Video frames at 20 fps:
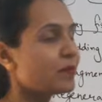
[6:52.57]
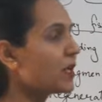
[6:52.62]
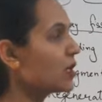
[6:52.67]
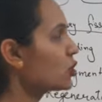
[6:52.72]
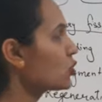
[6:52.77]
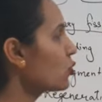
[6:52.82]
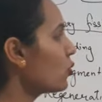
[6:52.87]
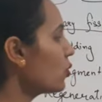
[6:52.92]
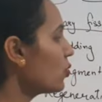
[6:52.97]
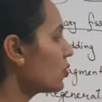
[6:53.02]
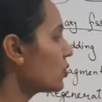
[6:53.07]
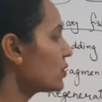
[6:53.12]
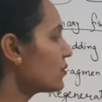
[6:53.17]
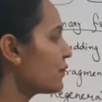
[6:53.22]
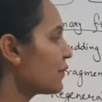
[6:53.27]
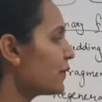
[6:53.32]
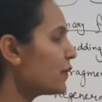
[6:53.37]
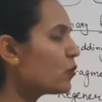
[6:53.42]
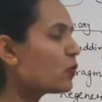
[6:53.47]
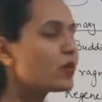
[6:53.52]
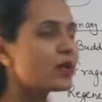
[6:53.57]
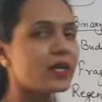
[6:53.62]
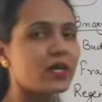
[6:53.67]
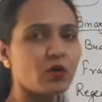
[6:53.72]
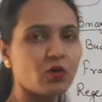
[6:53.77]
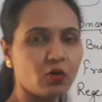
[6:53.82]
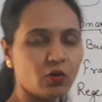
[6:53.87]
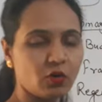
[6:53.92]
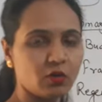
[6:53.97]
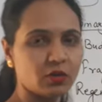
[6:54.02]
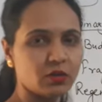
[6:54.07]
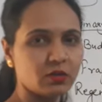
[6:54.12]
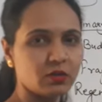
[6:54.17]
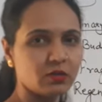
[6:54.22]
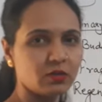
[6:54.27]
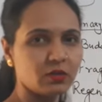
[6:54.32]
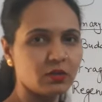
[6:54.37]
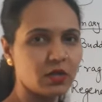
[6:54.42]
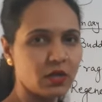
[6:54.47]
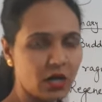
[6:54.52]
So few
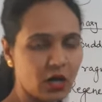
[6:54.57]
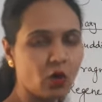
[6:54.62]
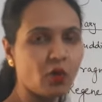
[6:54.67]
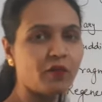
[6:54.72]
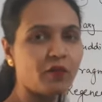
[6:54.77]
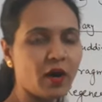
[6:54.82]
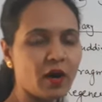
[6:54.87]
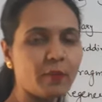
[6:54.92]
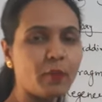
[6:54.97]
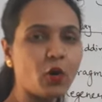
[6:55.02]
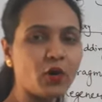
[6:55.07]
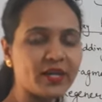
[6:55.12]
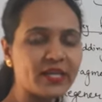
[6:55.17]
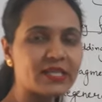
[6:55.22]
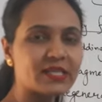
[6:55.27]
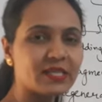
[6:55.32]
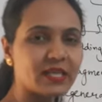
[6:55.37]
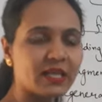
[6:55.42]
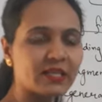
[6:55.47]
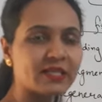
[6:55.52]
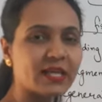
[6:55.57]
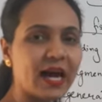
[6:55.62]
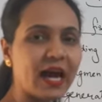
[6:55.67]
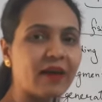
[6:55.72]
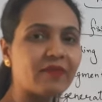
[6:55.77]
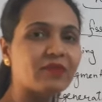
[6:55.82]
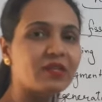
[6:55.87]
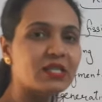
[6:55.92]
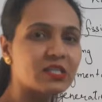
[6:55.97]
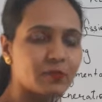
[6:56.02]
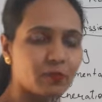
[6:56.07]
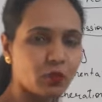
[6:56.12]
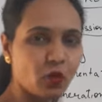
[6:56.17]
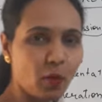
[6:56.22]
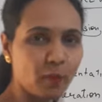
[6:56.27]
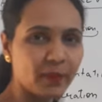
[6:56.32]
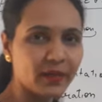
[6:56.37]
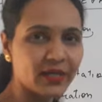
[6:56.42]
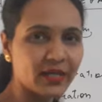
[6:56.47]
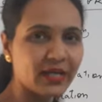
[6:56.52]
of our body cells have this
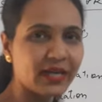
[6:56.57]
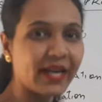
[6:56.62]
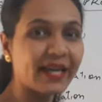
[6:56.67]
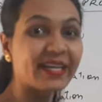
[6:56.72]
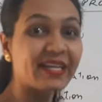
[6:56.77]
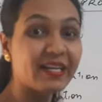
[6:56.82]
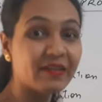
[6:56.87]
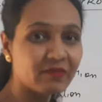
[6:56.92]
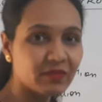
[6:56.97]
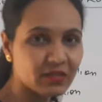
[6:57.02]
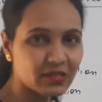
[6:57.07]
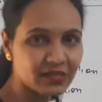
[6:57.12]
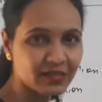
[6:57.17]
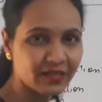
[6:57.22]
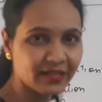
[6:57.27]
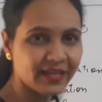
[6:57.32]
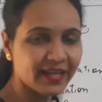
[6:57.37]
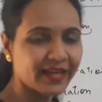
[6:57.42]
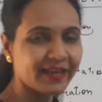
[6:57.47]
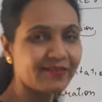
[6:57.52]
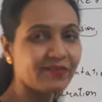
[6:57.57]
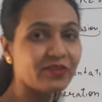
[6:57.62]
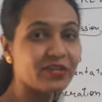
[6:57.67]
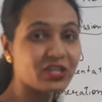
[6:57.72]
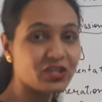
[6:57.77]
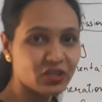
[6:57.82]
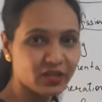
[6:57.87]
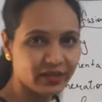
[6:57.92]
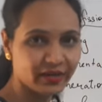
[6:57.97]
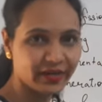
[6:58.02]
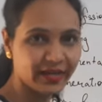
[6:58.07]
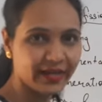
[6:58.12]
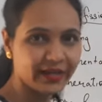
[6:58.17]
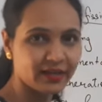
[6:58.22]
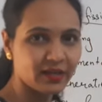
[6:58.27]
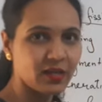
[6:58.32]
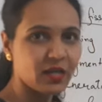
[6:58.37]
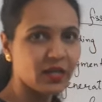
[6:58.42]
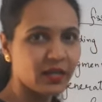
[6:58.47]
property, like liver cell, they can regenerate,